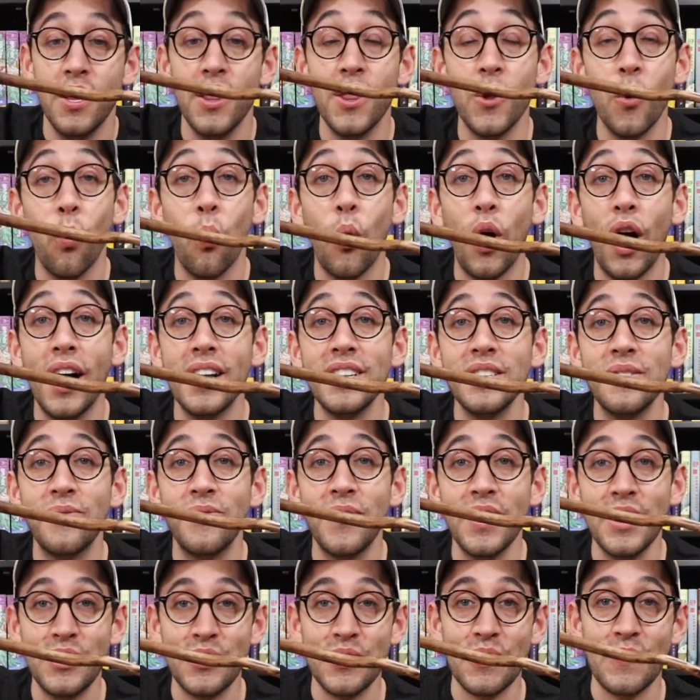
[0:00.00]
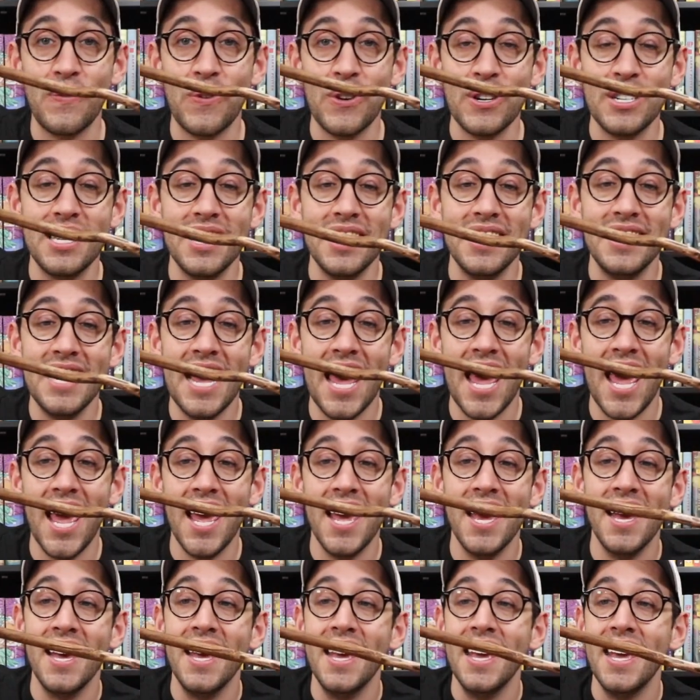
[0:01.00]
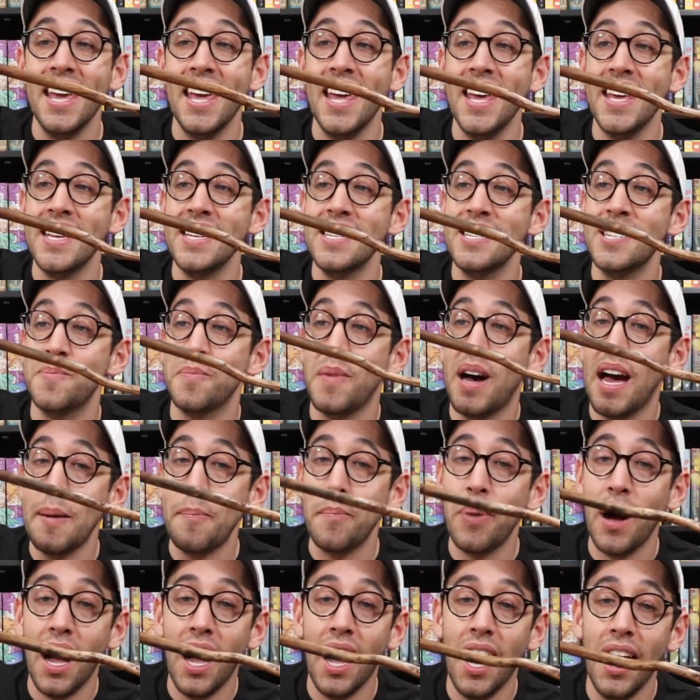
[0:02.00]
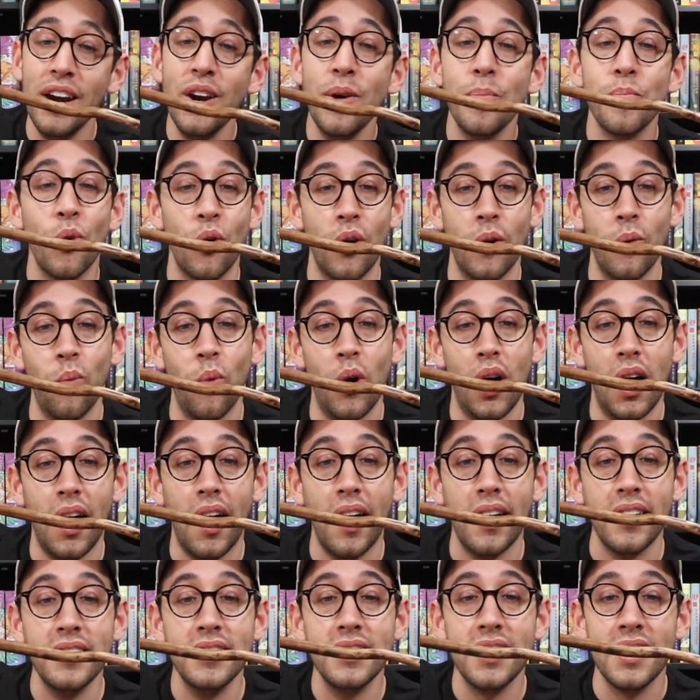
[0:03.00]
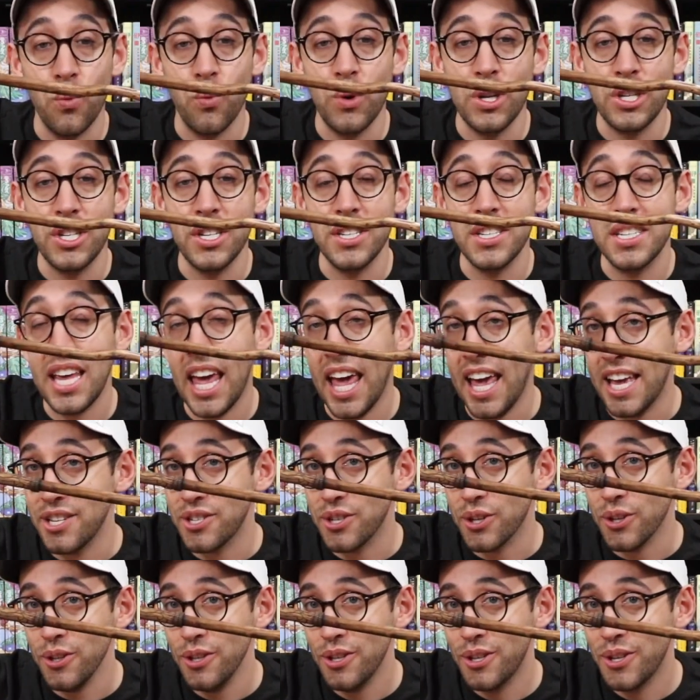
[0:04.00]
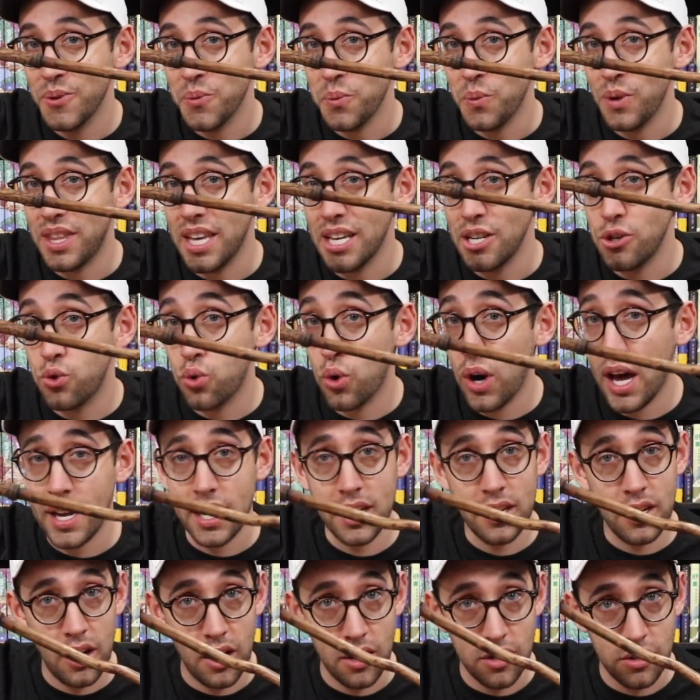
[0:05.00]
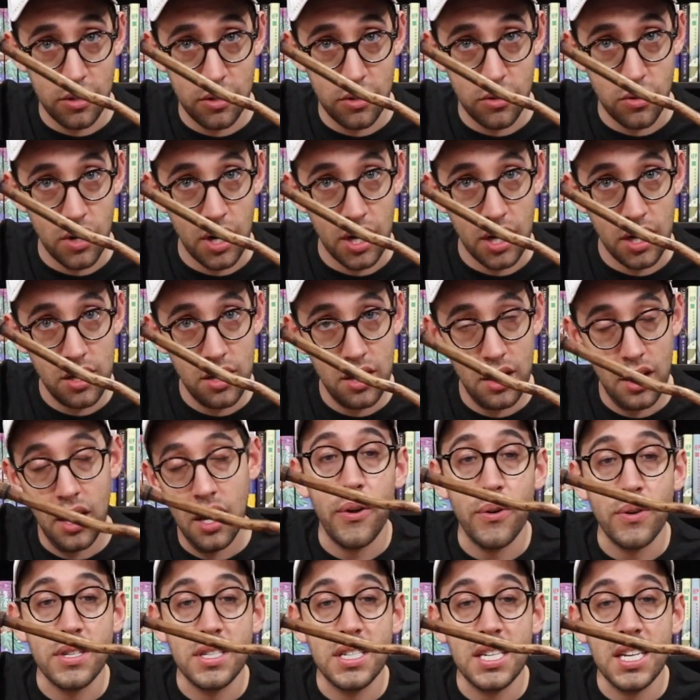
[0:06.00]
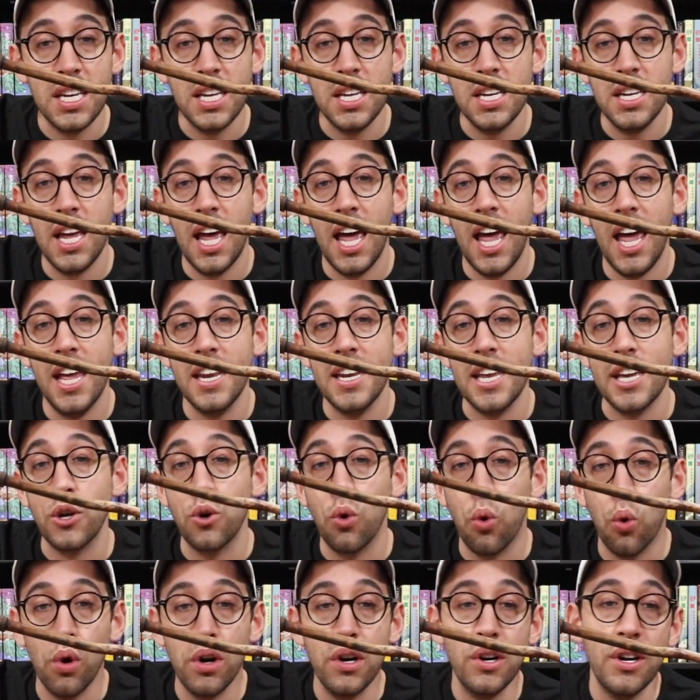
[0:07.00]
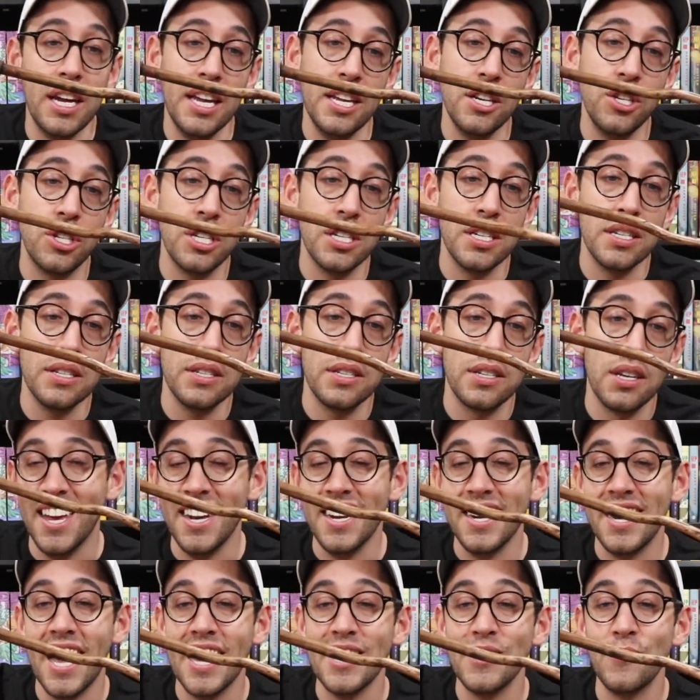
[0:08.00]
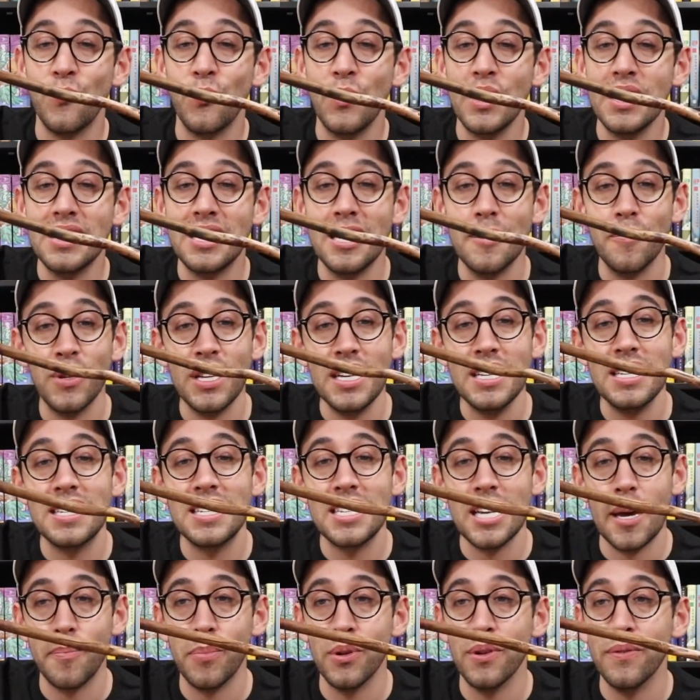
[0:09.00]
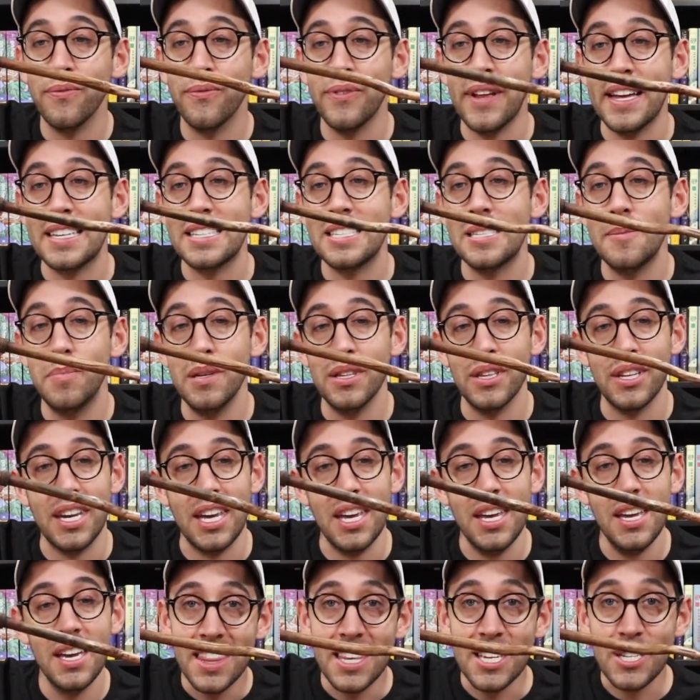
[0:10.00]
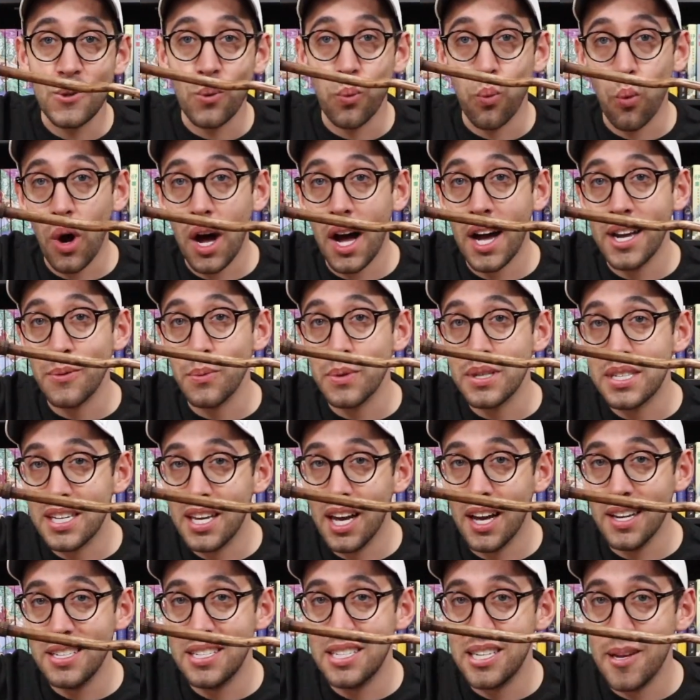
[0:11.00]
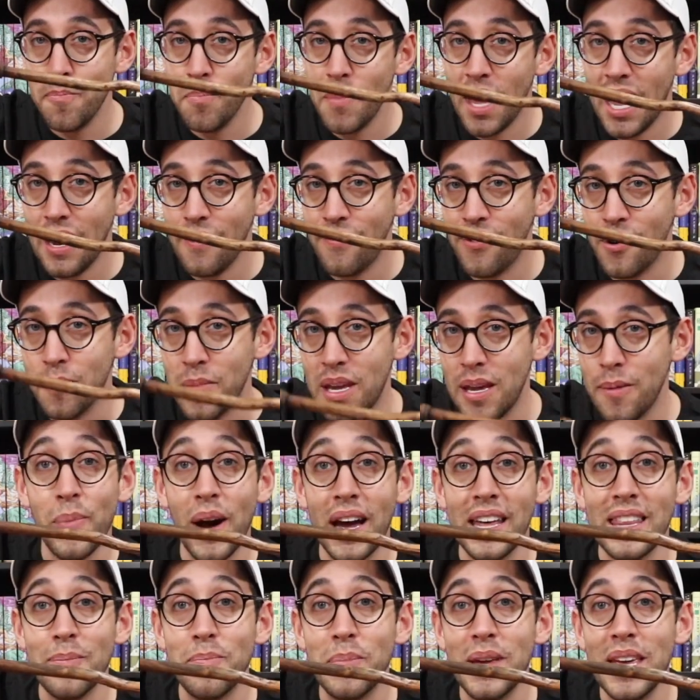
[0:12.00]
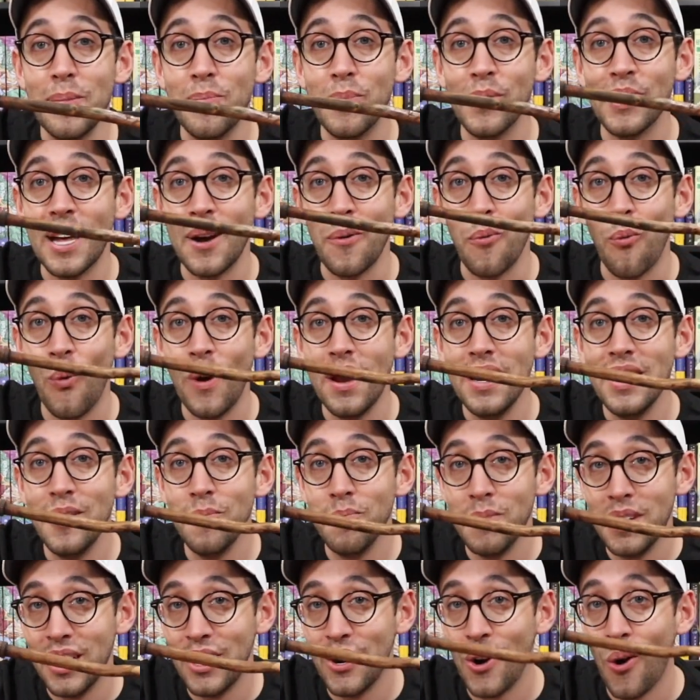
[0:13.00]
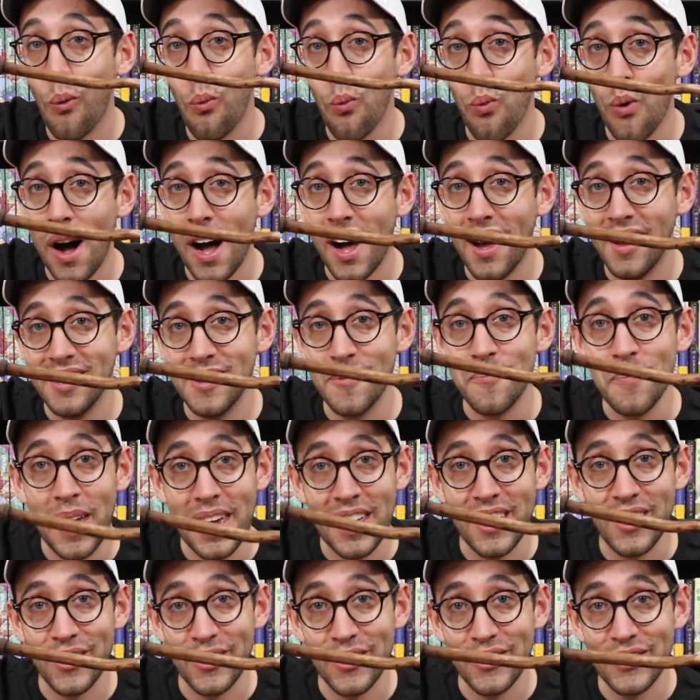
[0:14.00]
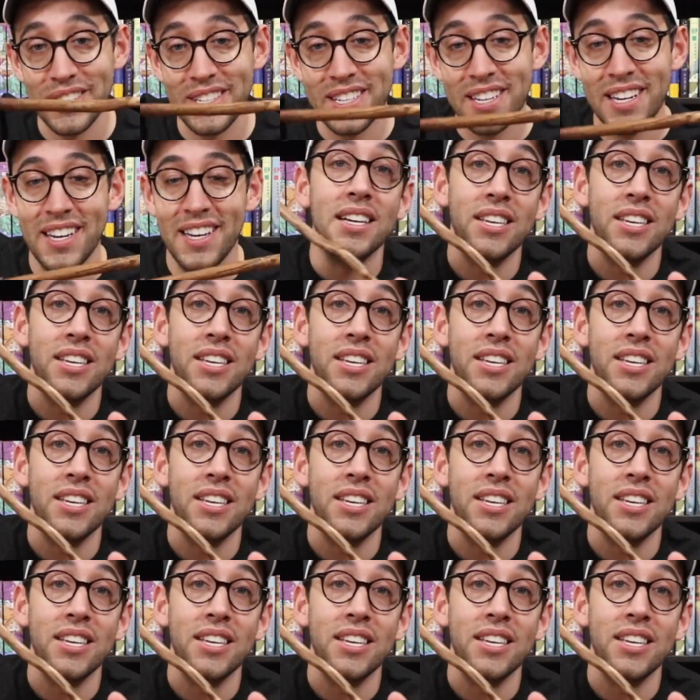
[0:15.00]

The wand feature for today is my Pottermore wand, which is hazel with a dragon heart string, 13 and a quarter inches, and it has reasonably supple flexibility. This wand was custom made for me by the people at Windermere Wand Makers.